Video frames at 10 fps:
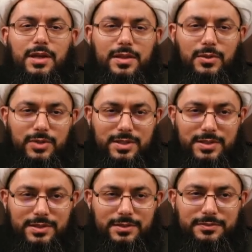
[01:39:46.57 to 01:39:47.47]
This
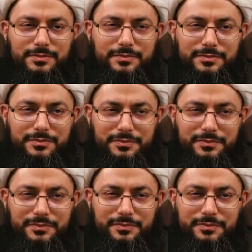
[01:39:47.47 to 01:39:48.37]
nation will
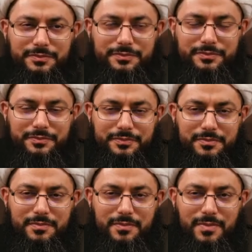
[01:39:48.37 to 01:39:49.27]
accept
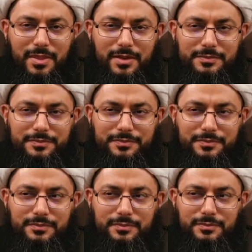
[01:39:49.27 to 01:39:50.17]
and deal with the
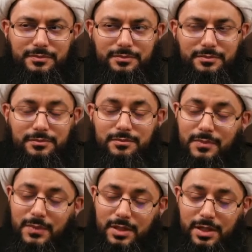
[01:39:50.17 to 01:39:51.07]
consequences of their
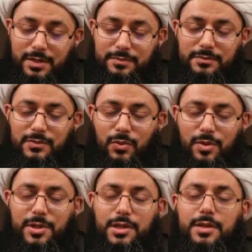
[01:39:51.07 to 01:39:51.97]
decisions.
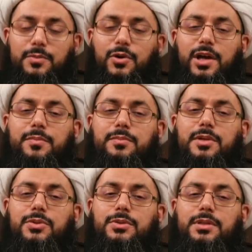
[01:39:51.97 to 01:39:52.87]

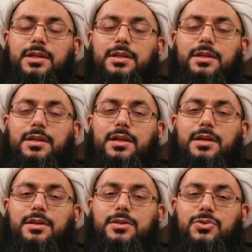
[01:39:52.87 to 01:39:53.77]
Yes,
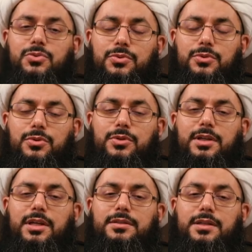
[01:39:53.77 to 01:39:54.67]
Muhammad
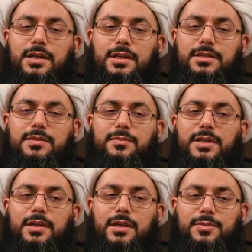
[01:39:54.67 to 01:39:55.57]
is a
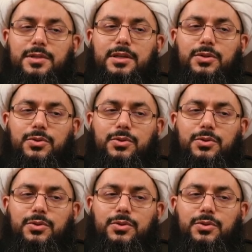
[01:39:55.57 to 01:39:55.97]
messenger